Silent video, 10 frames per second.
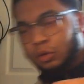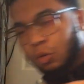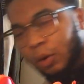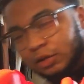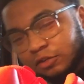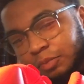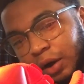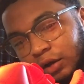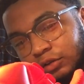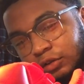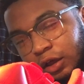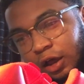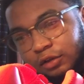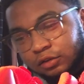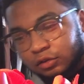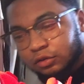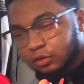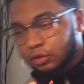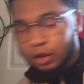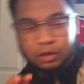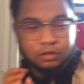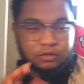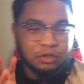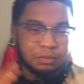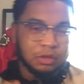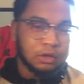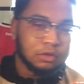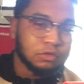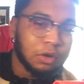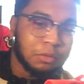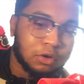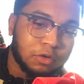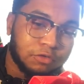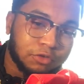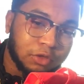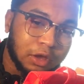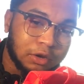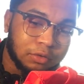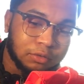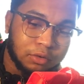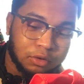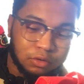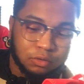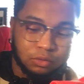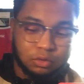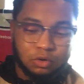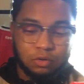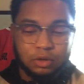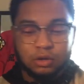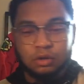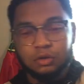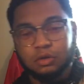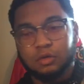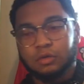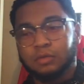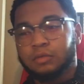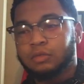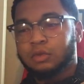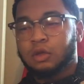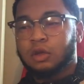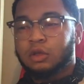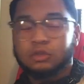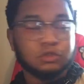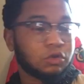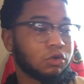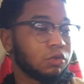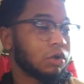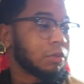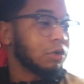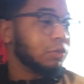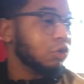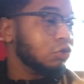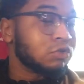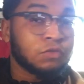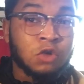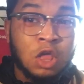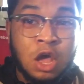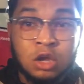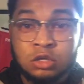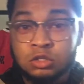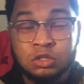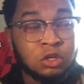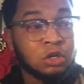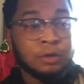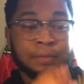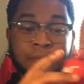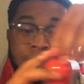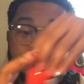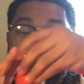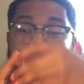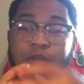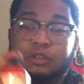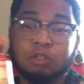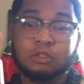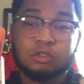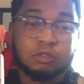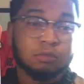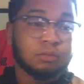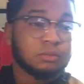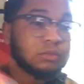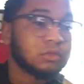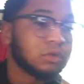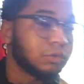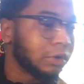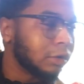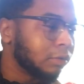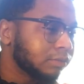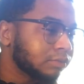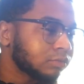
white spots that hasn't like seeped in, so I'm gonna fill that in real quick. So what I'm gonna be using for that is the Angelus, the red.